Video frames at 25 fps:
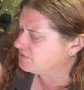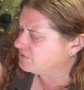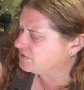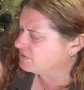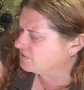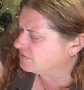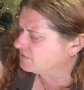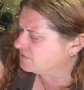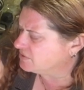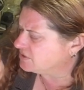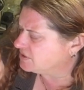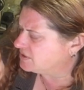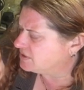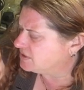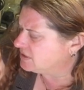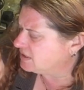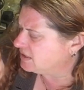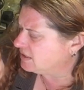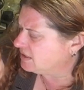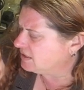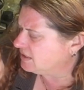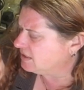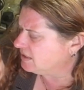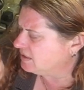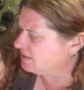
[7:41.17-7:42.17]
there's
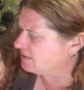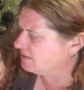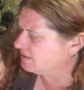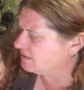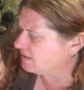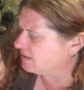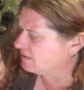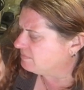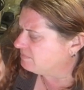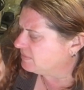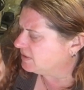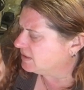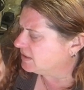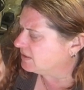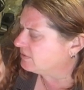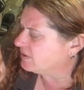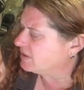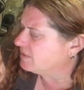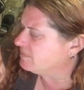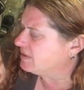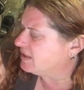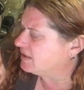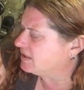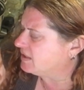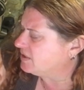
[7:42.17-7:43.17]
the uh,
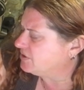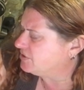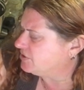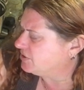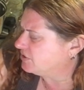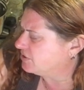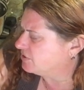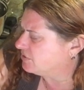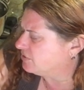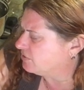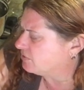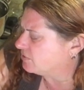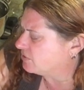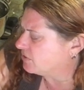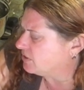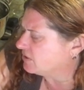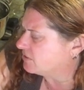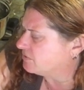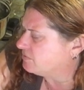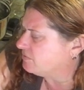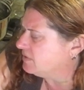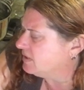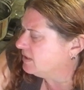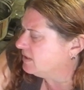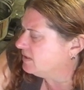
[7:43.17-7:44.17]
malaria medication
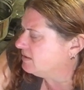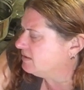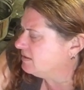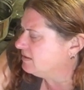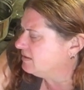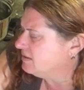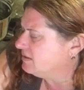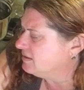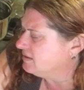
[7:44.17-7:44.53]
chloroquine.